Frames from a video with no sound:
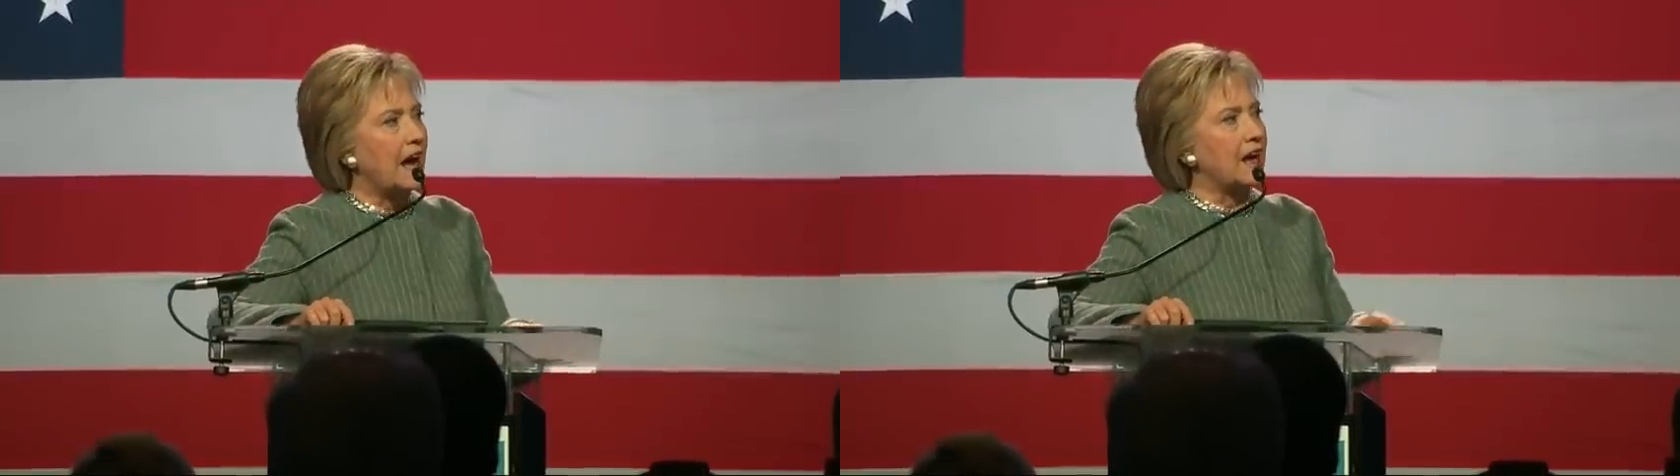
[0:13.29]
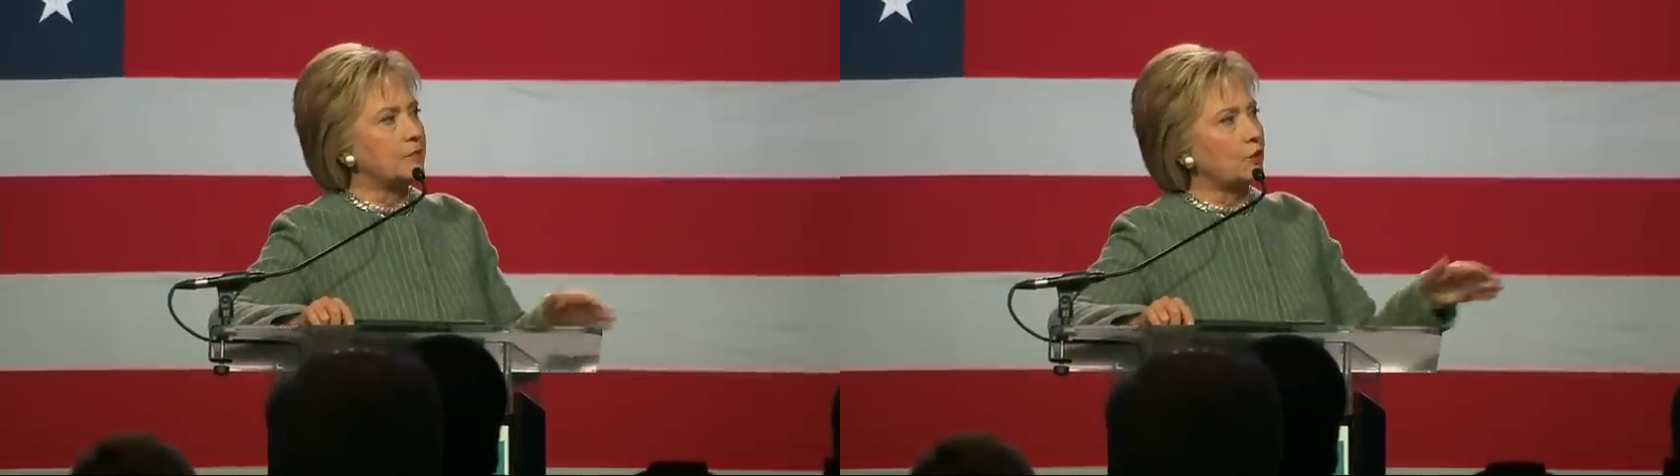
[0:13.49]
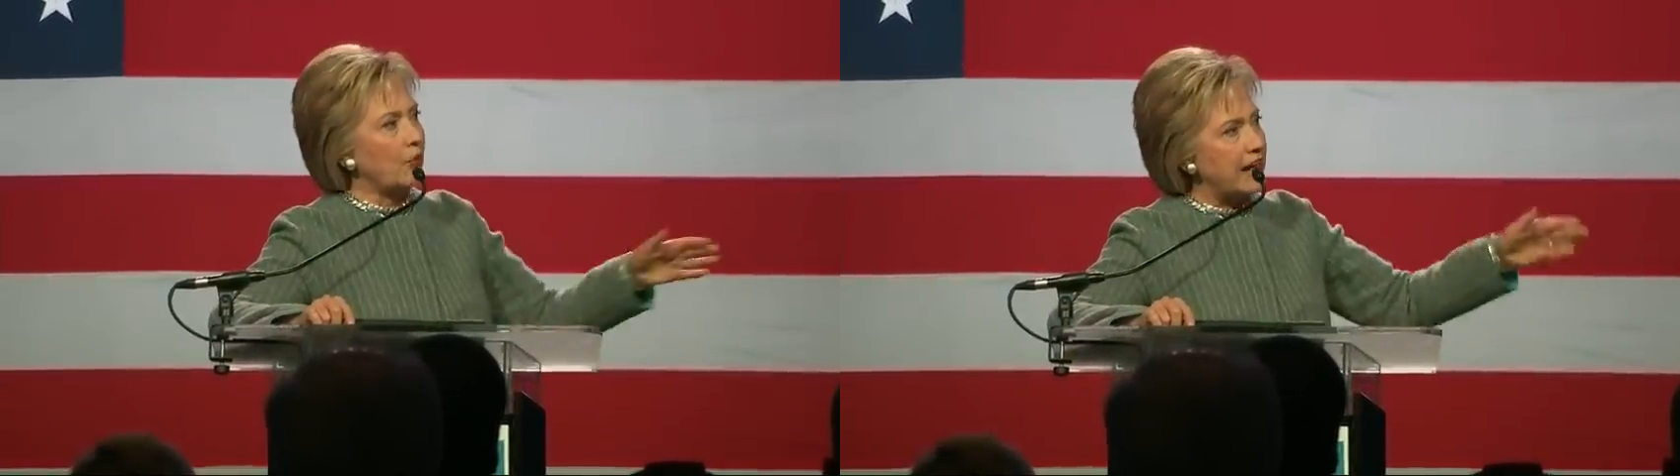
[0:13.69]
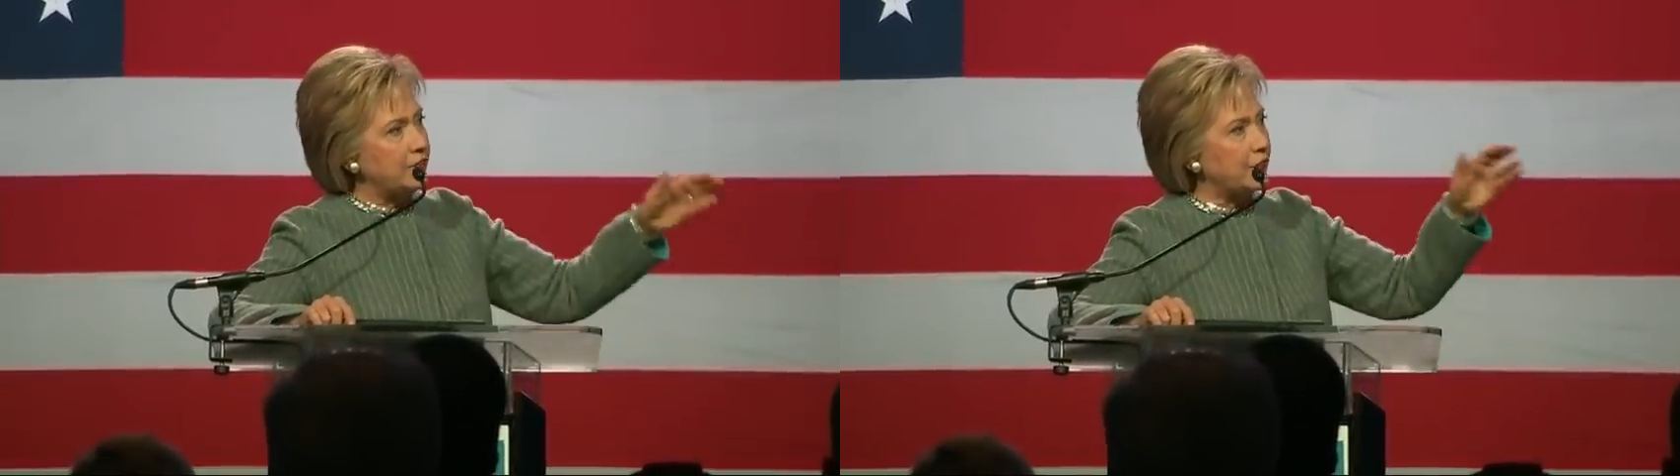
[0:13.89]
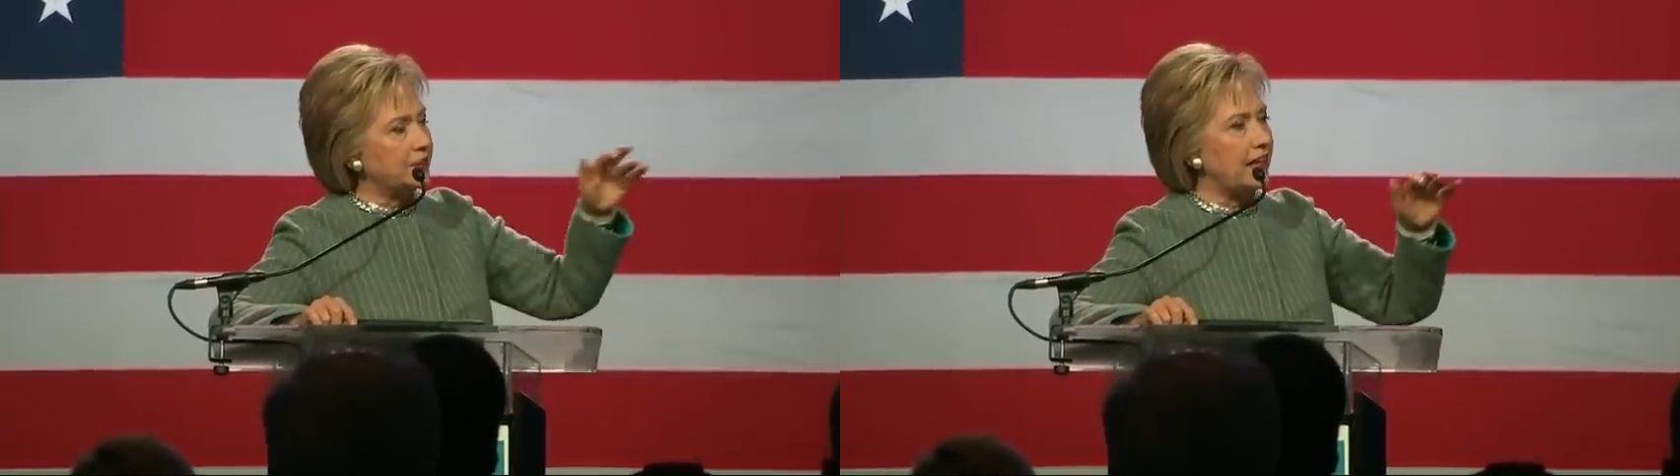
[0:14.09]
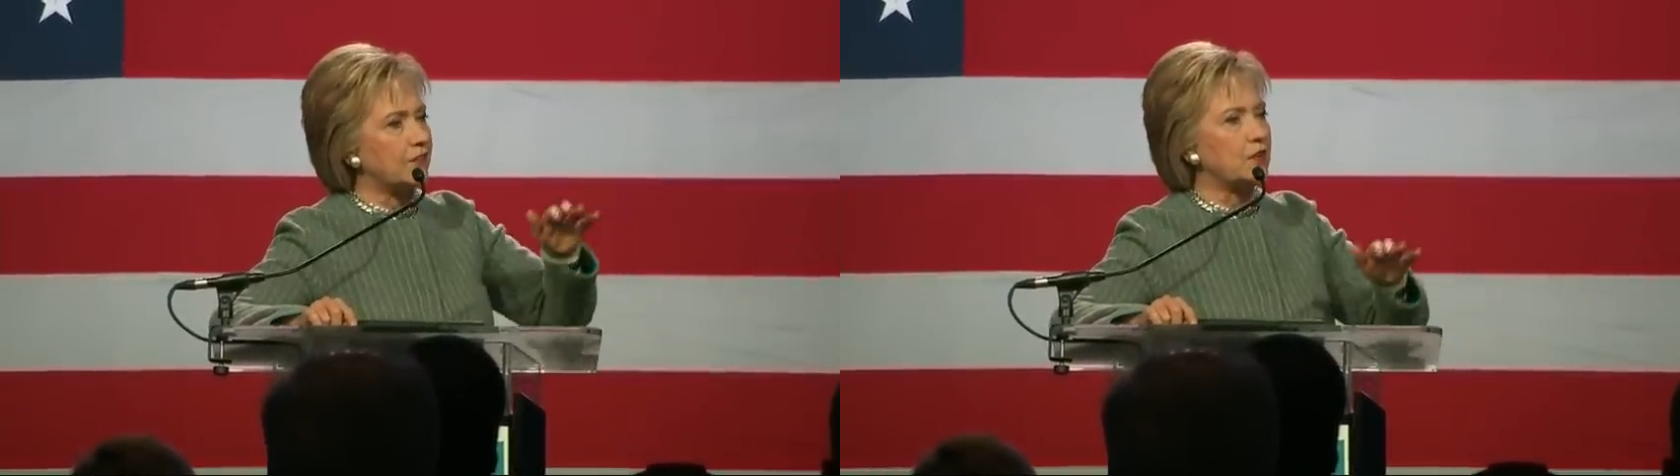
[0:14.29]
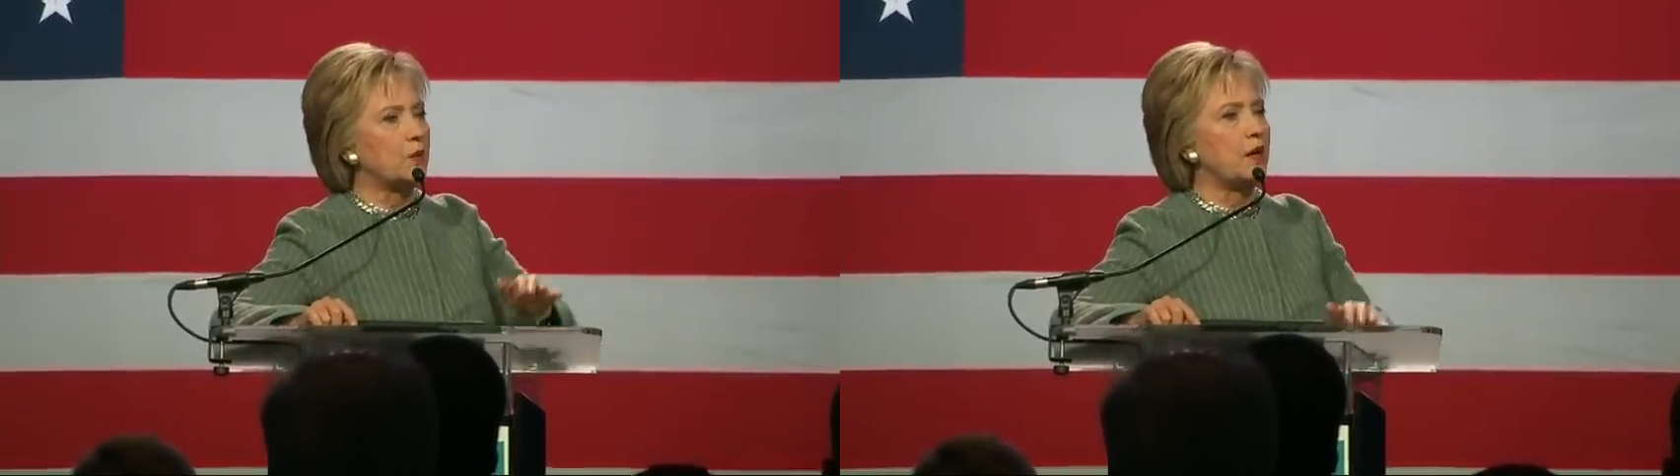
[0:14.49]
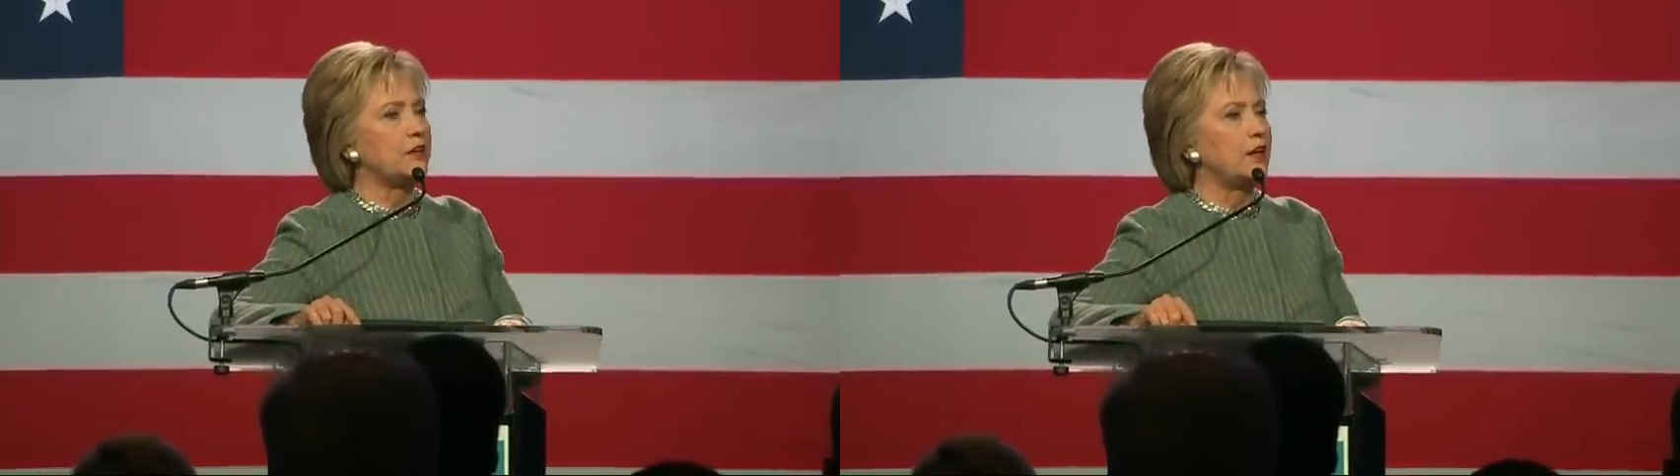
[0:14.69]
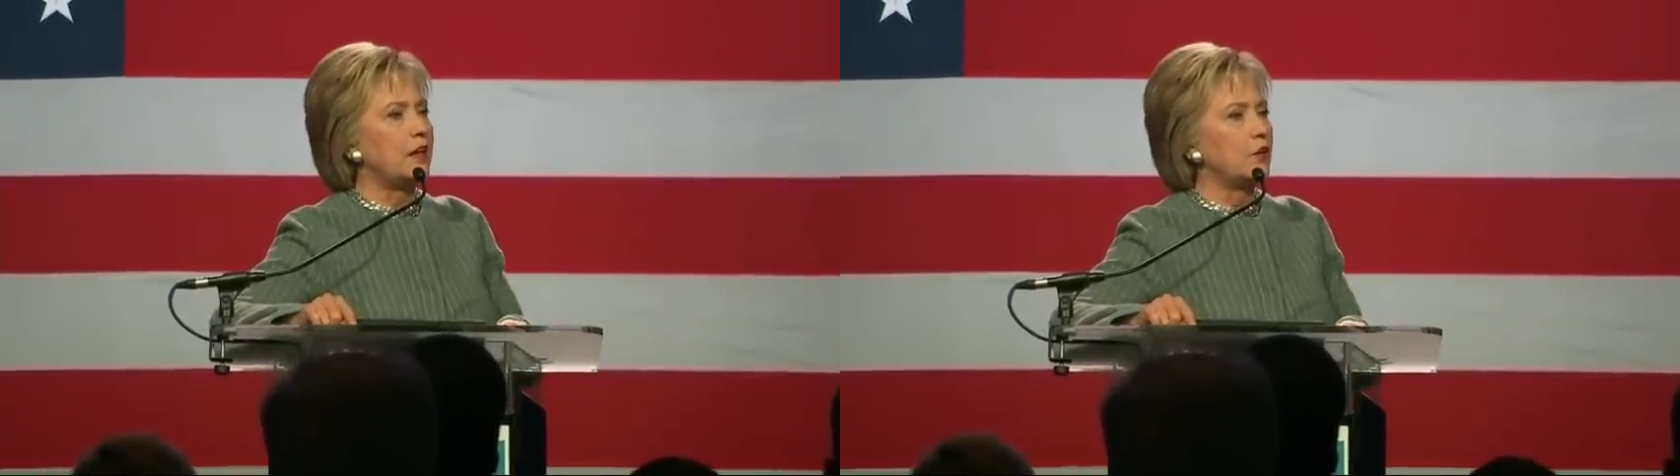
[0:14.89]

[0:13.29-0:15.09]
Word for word: I'm grateful to everyone